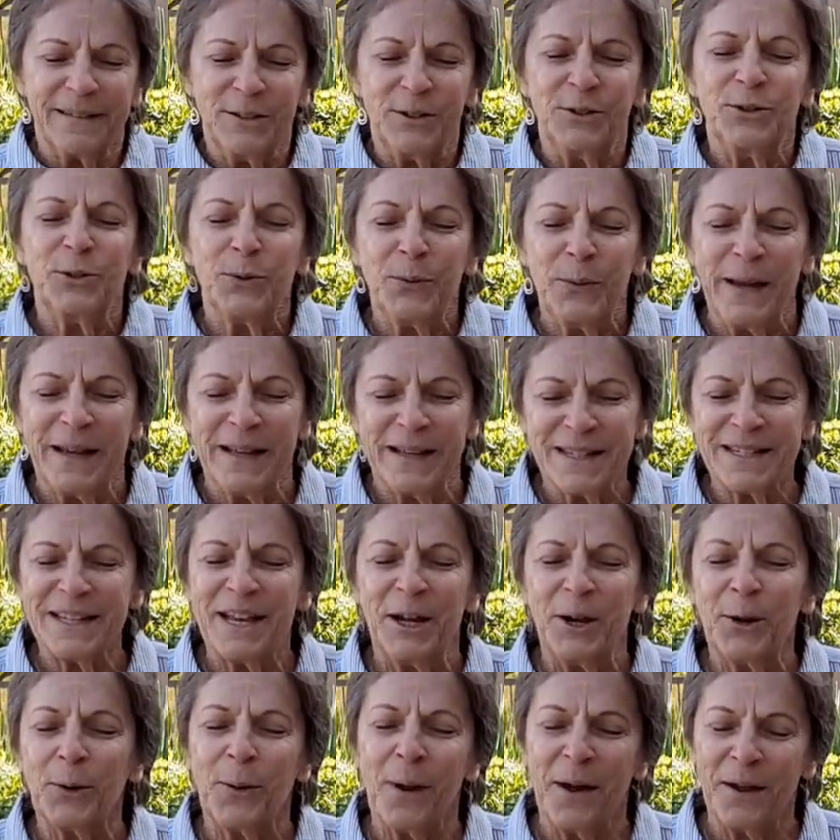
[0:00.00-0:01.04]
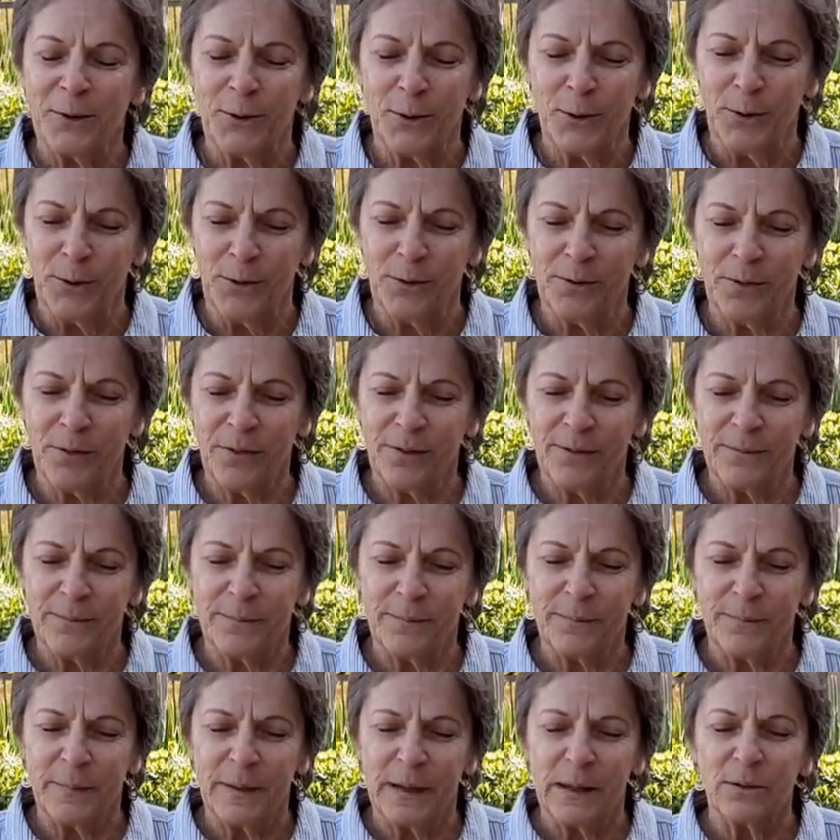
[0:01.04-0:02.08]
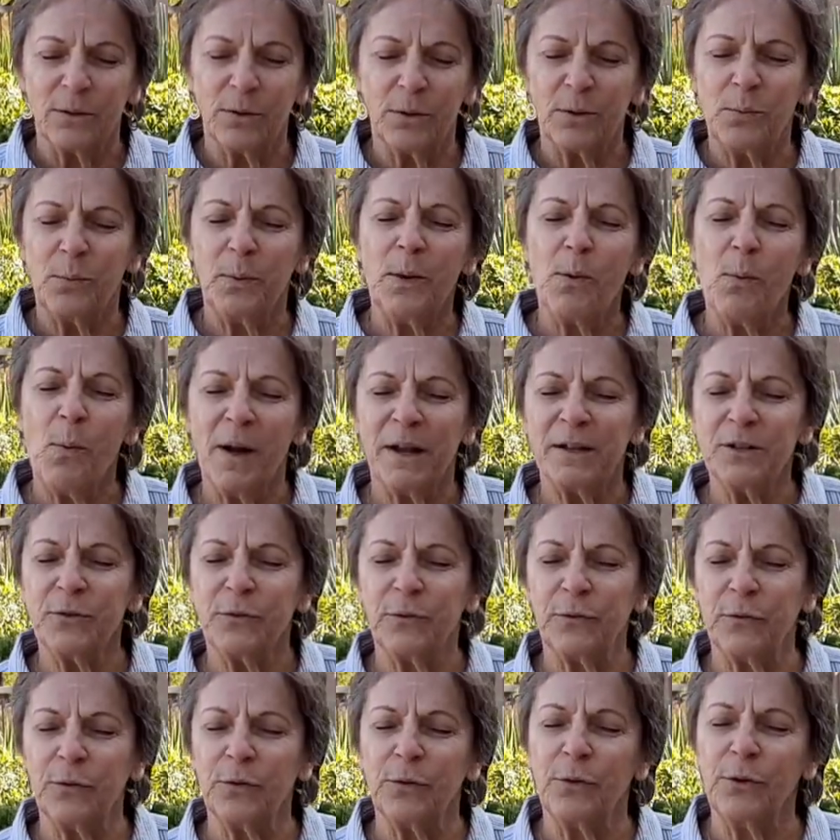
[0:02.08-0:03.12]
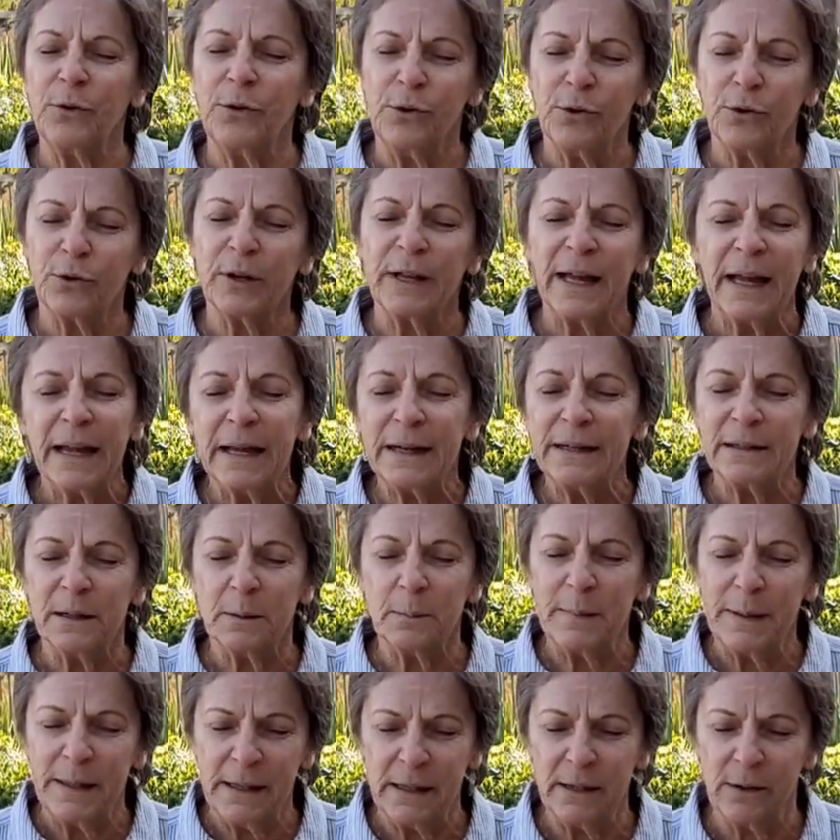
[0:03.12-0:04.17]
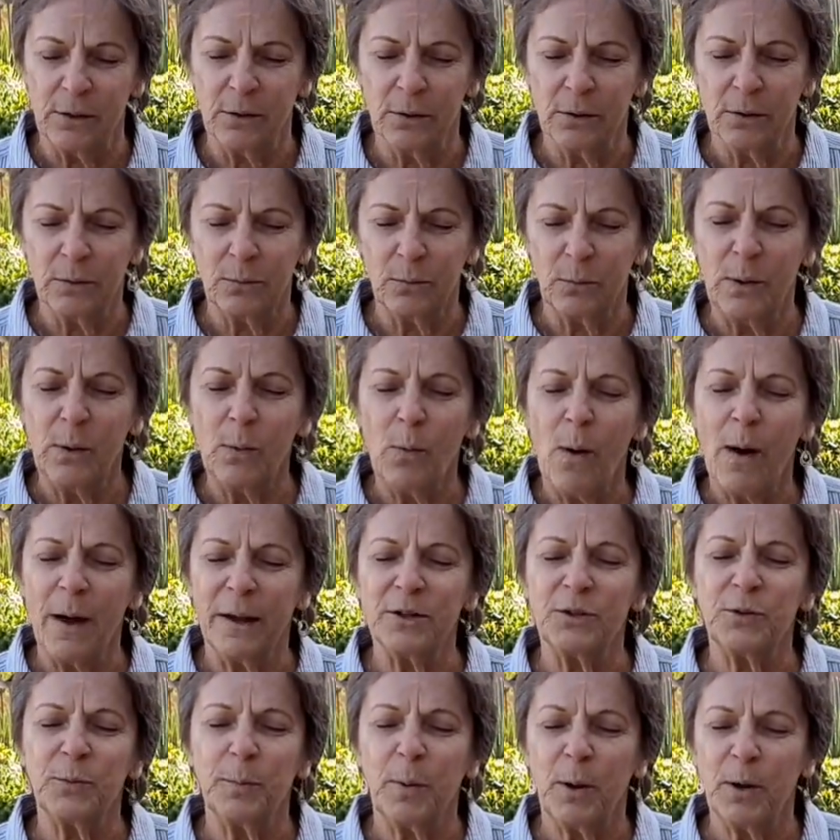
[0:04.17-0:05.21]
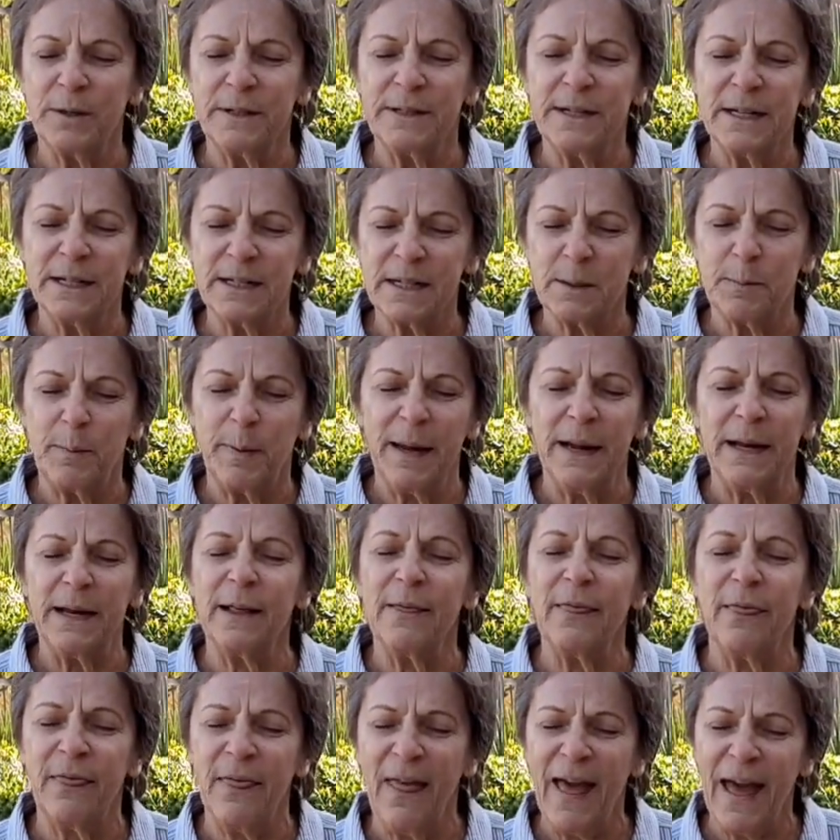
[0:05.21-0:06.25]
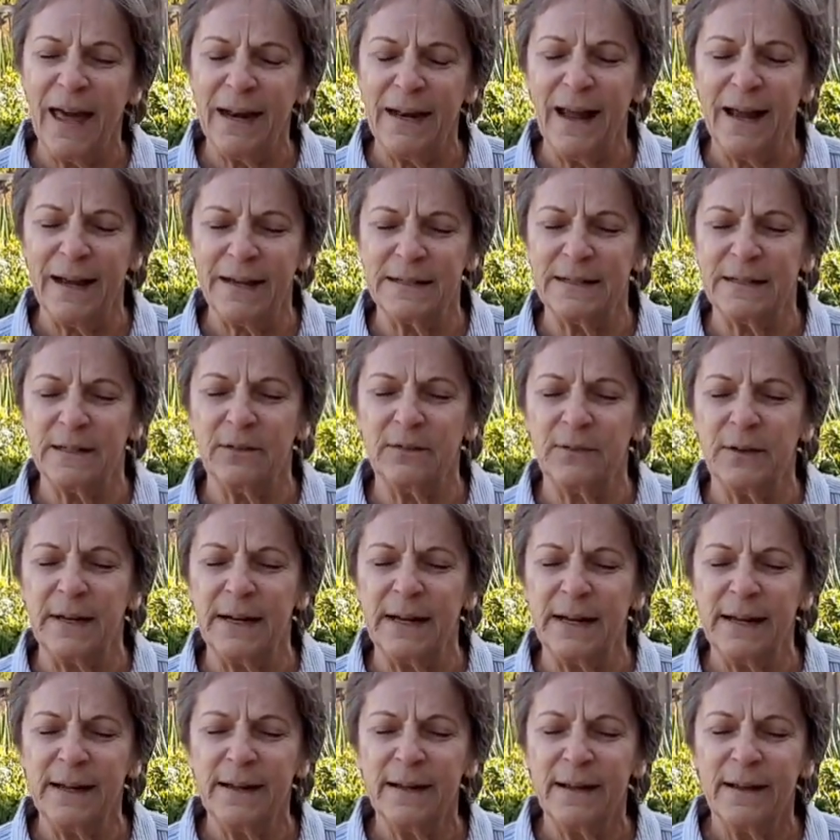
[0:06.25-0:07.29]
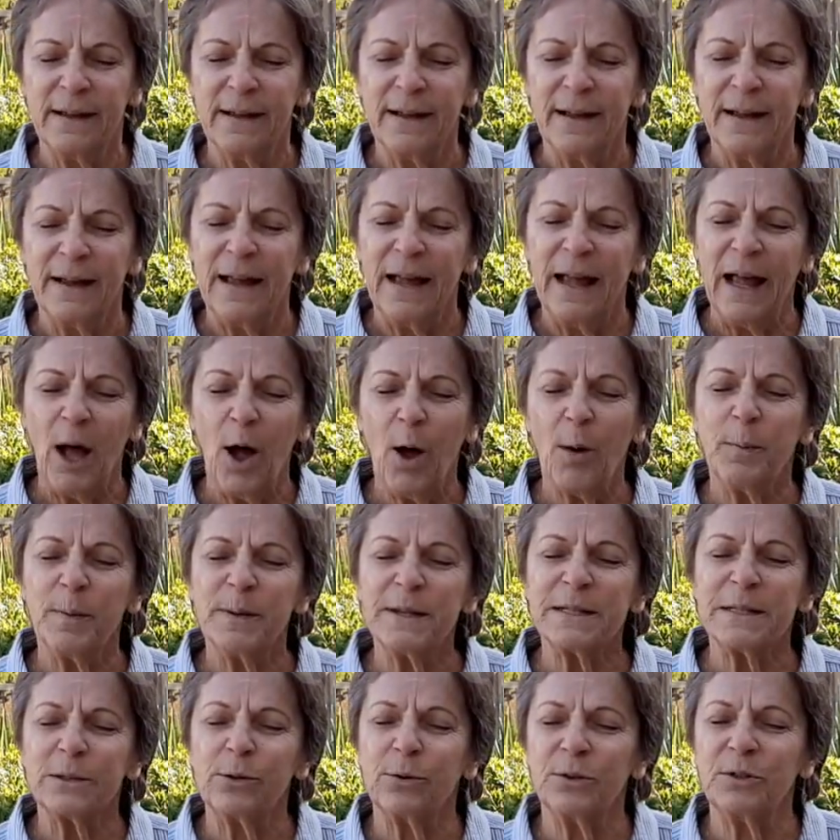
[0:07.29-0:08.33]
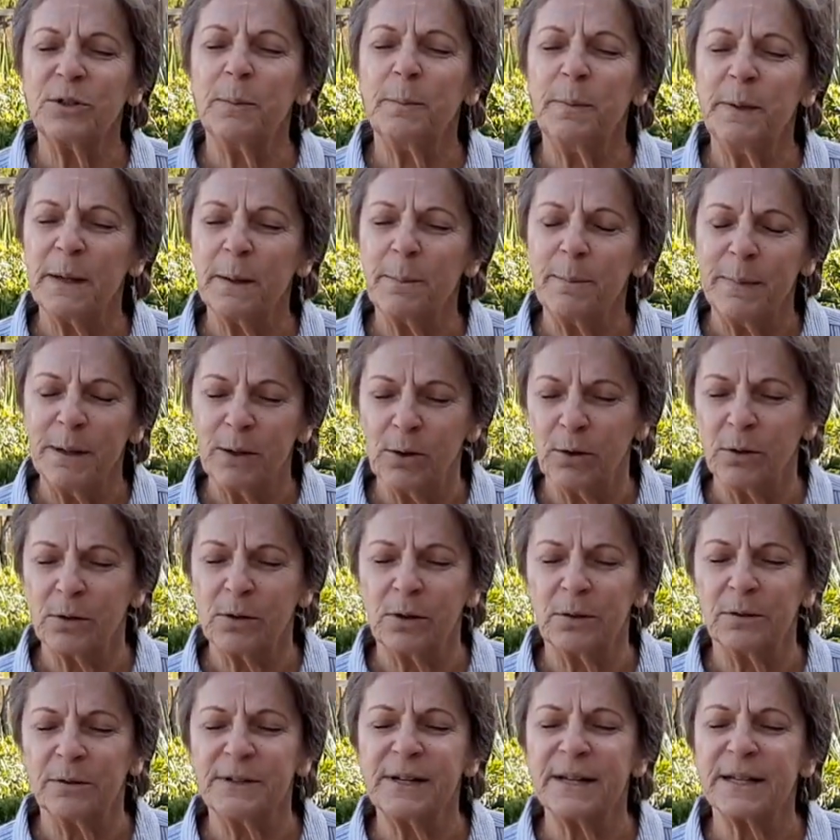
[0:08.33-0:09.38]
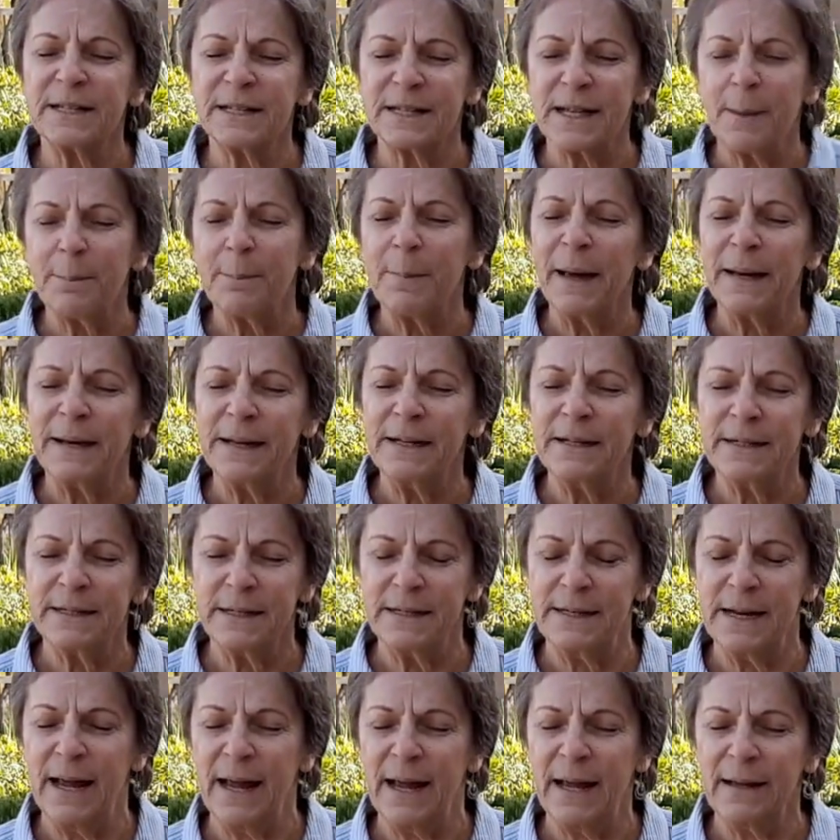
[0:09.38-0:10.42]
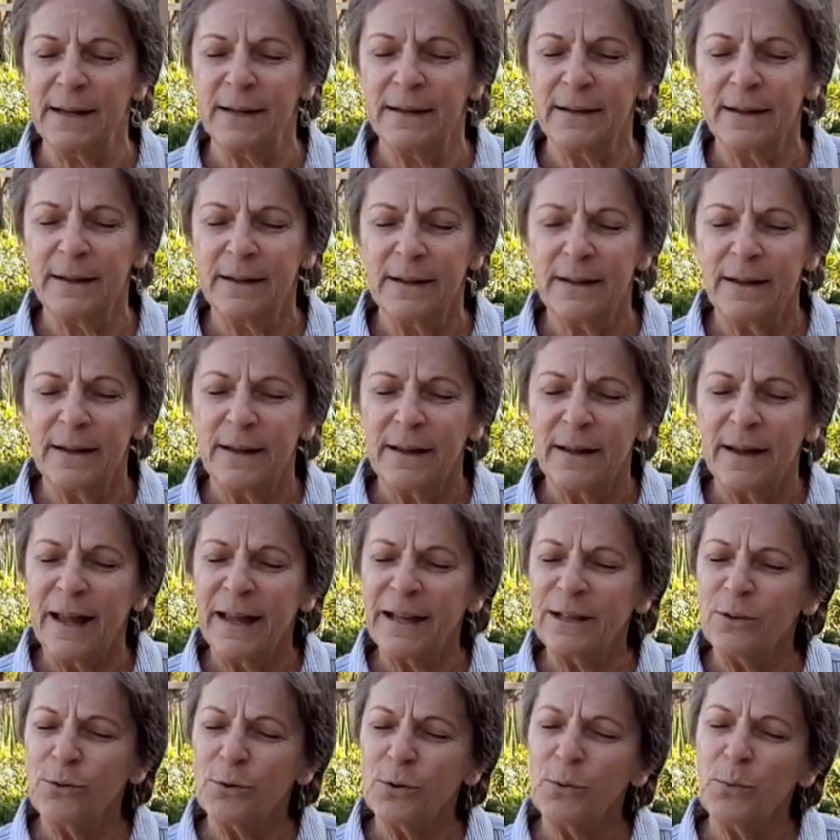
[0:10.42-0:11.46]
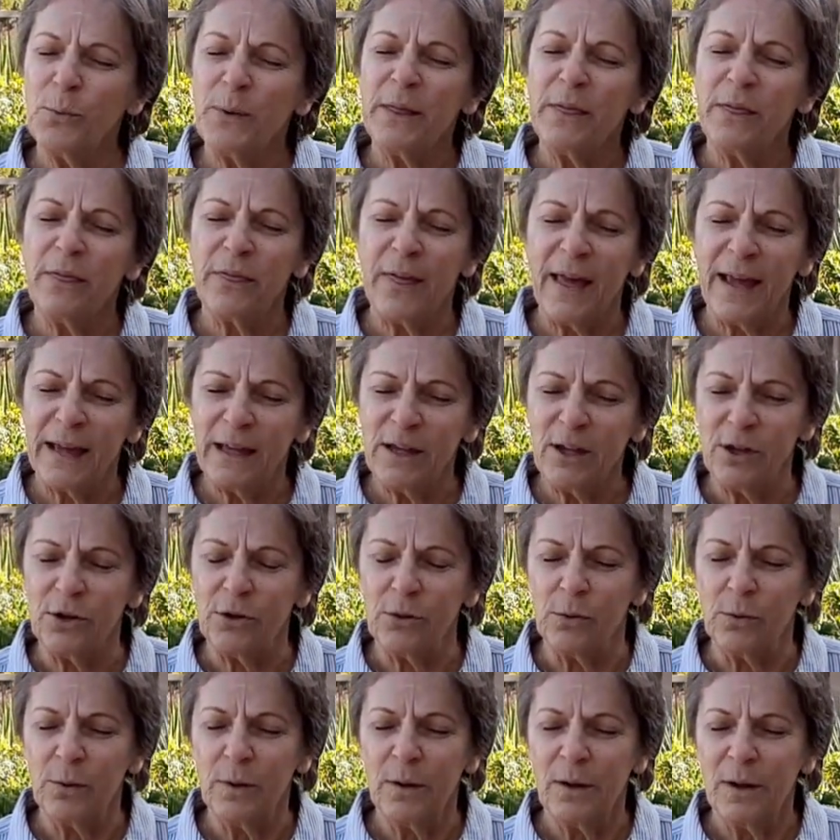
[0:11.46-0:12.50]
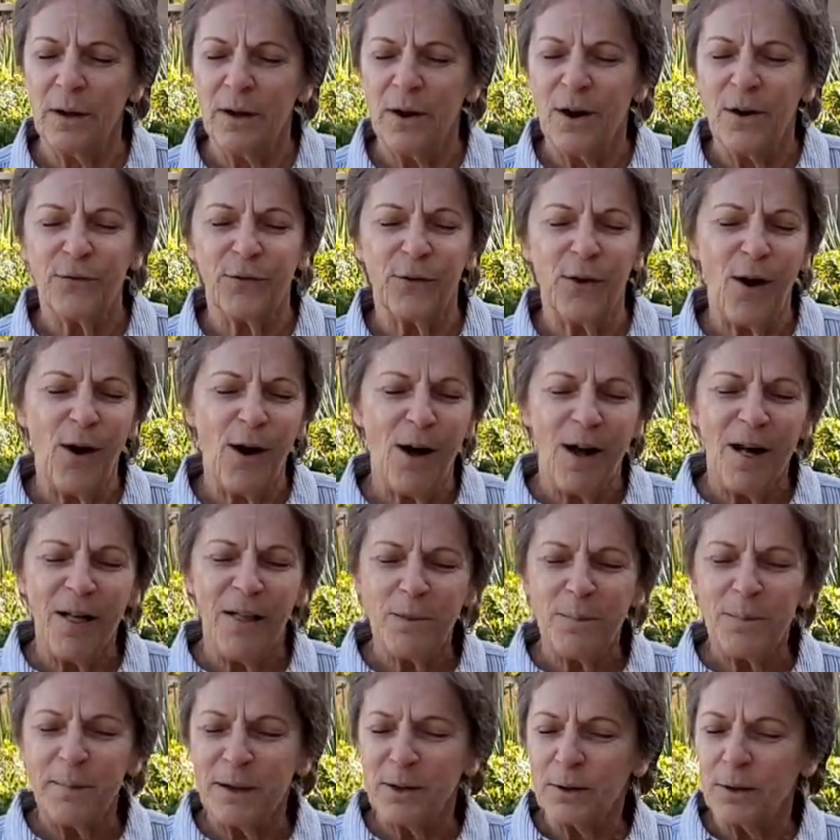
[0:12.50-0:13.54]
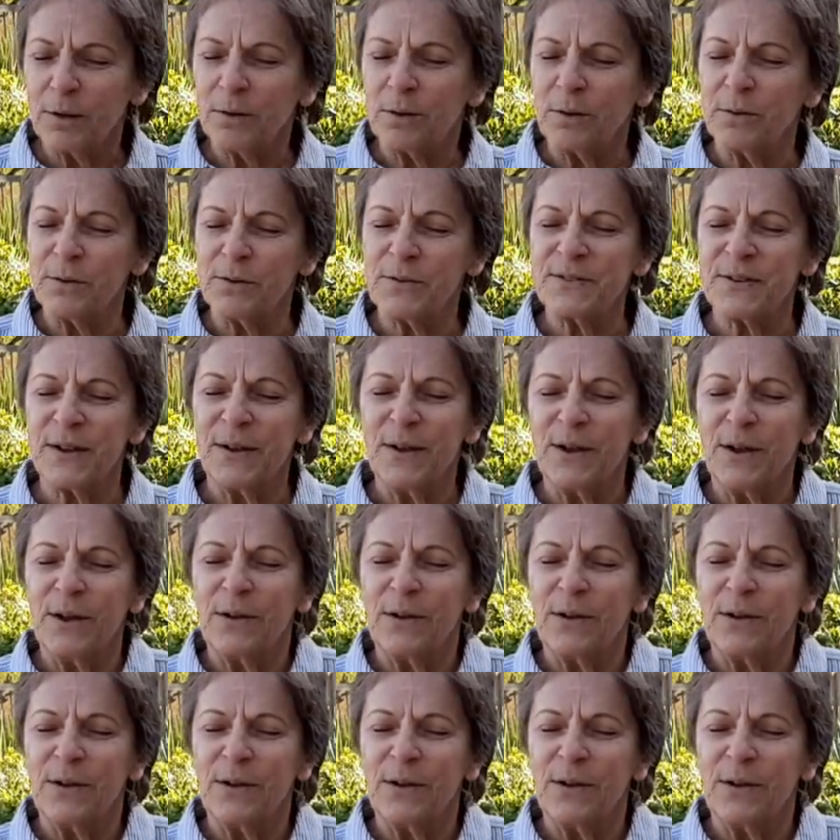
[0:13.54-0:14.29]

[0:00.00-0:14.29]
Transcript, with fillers: doings here on earth. Lord, we want to further your kingdom here. We want to participate in that activity. Help us, Lord, to be a miracle to somebody today. And Lord, we thank you for all miracles,